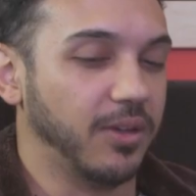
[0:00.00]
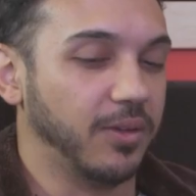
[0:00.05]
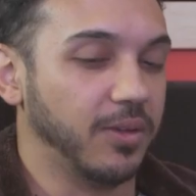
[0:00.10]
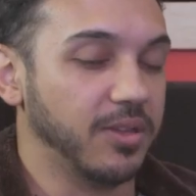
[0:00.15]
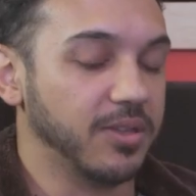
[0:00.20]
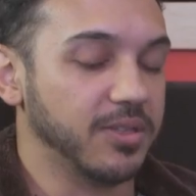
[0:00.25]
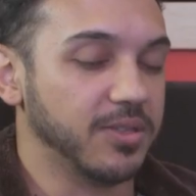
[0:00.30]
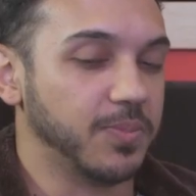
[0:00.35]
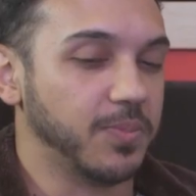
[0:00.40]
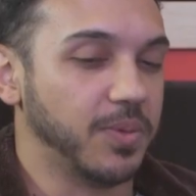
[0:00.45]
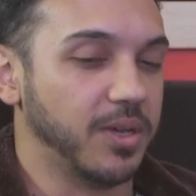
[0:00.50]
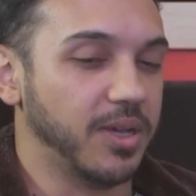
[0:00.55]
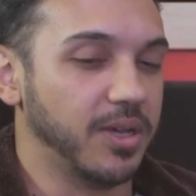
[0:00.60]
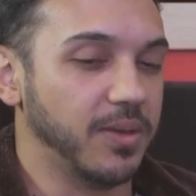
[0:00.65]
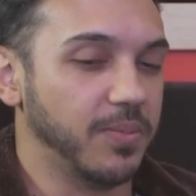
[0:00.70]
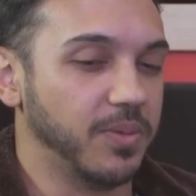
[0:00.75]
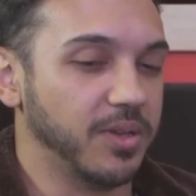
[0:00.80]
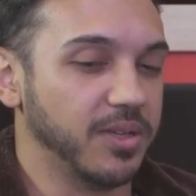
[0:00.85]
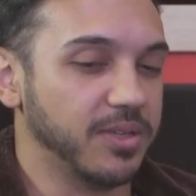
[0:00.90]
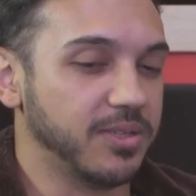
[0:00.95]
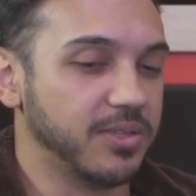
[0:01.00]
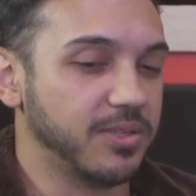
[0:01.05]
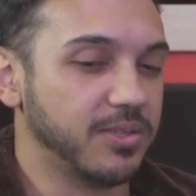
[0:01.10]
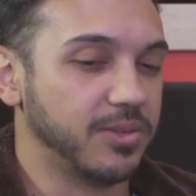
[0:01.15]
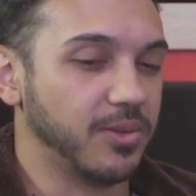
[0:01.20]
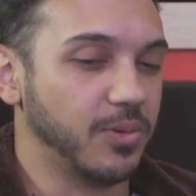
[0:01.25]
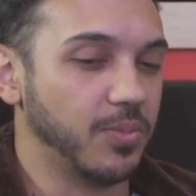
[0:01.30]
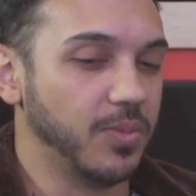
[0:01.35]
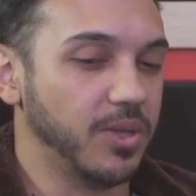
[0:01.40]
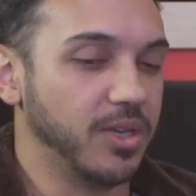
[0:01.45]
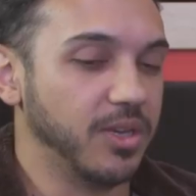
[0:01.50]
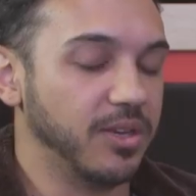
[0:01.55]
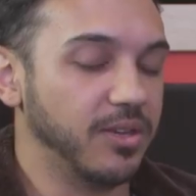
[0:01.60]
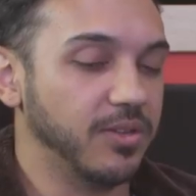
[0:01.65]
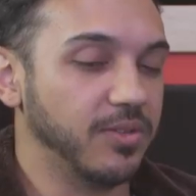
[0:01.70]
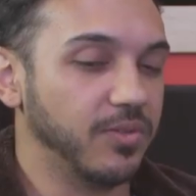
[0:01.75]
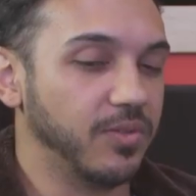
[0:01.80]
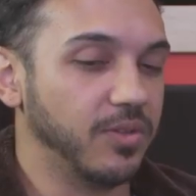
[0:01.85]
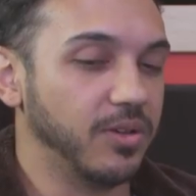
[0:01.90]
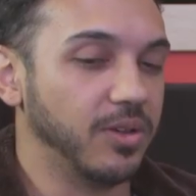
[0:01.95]
I got inspired by so many
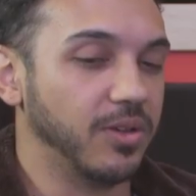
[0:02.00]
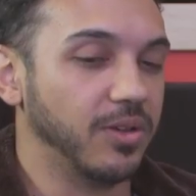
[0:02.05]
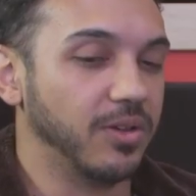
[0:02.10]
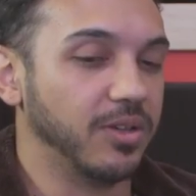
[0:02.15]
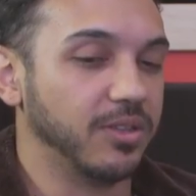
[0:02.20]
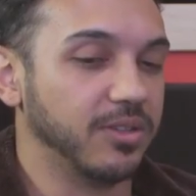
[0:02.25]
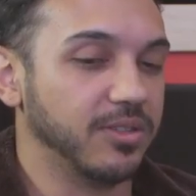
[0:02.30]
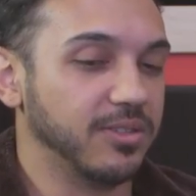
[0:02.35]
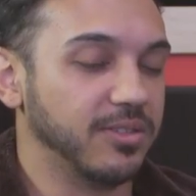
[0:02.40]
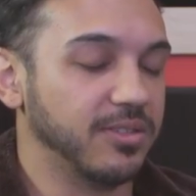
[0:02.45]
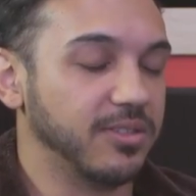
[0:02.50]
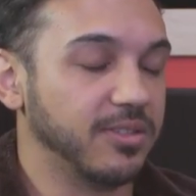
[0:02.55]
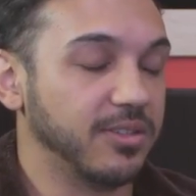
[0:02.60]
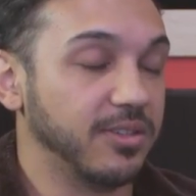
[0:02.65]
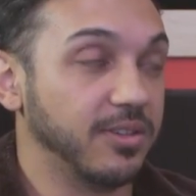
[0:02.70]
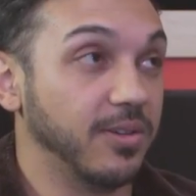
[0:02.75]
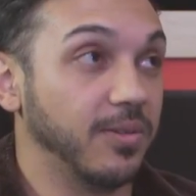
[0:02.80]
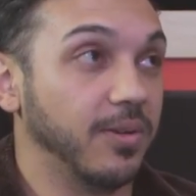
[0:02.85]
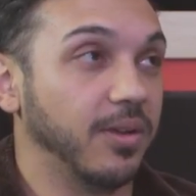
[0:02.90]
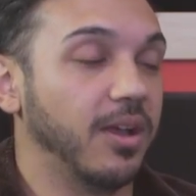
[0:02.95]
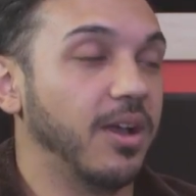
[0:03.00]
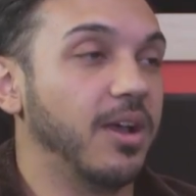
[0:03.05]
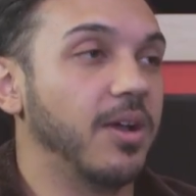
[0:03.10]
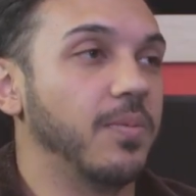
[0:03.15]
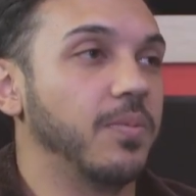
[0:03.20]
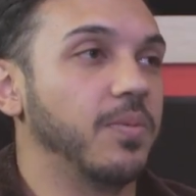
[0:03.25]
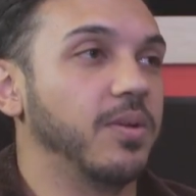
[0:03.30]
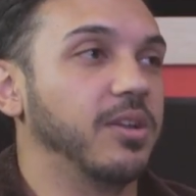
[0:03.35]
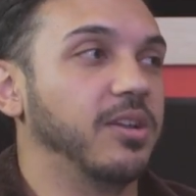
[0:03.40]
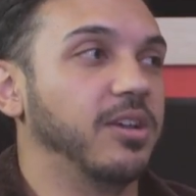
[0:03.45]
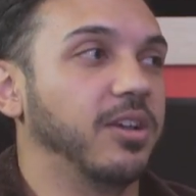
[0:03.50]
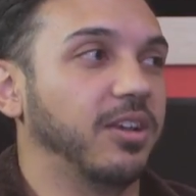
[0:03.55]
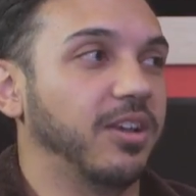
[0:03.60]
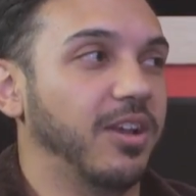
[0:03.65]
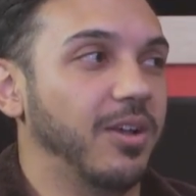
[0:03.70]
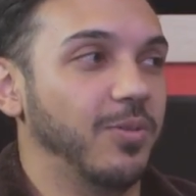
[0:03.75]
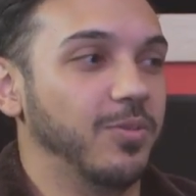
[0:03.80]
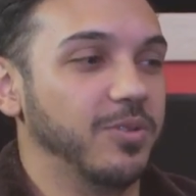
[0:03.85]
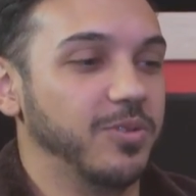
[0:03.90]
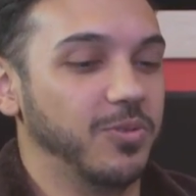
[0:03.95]
different artists growing up. And like,
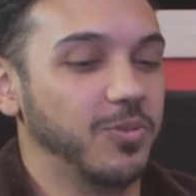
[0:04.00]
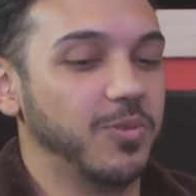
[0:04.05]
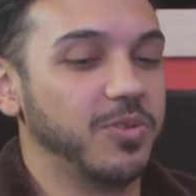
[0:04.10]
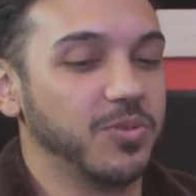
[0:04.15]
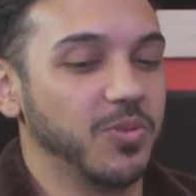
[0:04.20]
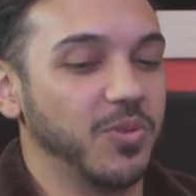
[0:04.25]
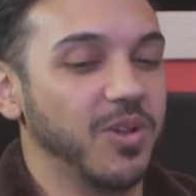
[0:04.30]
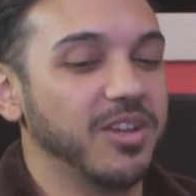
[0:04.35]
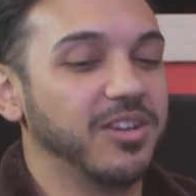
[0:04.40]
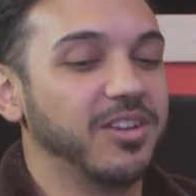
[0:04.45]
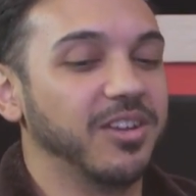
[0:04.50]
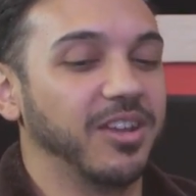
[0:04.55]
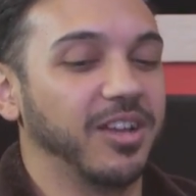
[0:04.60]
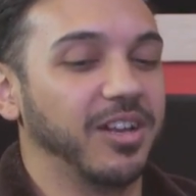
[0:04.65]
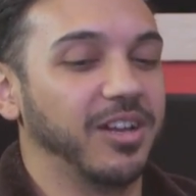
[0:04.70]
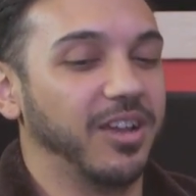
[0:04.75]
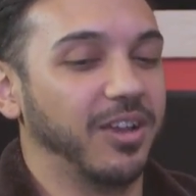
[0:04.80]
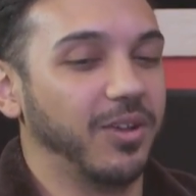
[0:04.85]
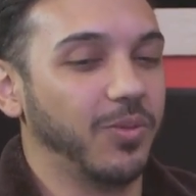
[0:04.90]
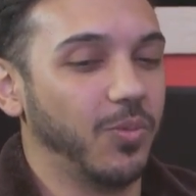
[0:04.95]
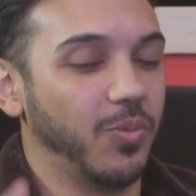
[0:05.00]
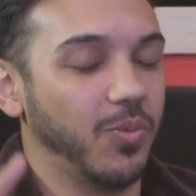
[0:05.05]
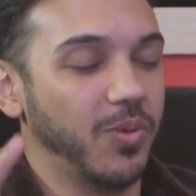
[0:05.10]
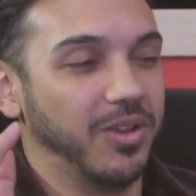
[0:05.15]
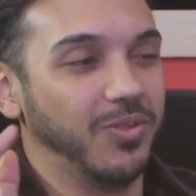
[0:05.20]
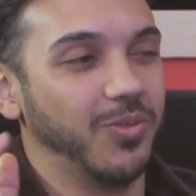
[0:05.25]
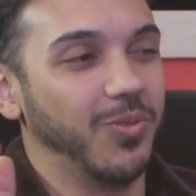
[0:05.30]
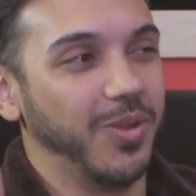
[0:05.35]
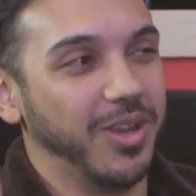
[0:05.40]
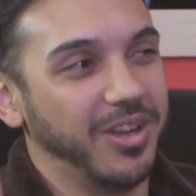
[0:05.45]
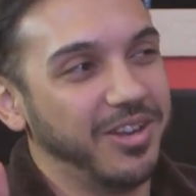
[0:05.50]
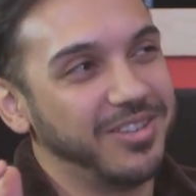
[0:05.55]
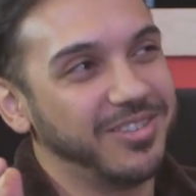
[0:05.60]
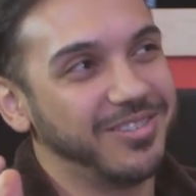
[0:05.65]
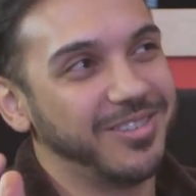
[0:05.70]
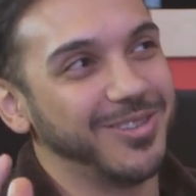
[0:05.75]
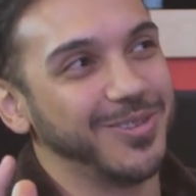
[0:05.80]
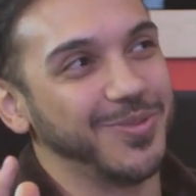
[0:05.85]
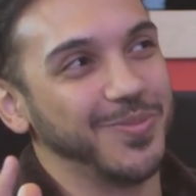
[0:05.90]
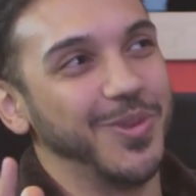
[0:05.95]
I was always wondering, like, where, where
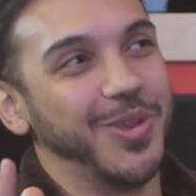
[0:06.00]
does this